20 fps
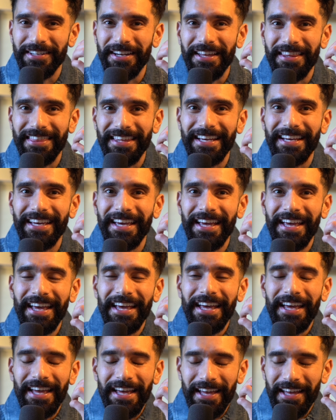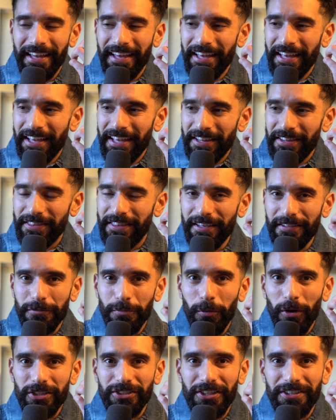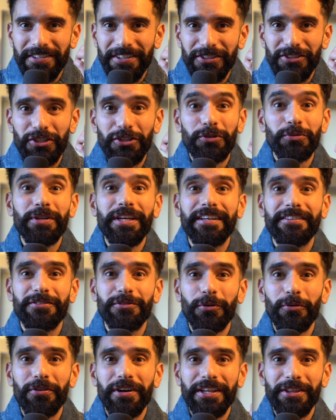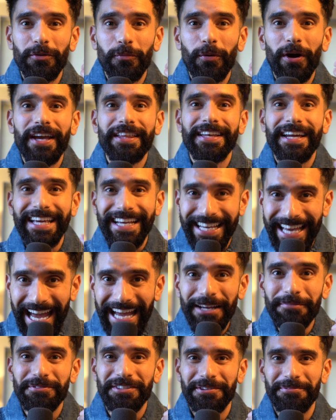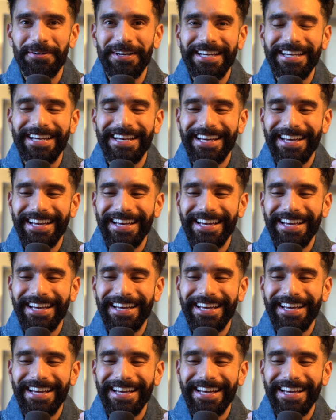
And I think this watch has such a unique story in the way that it came to me.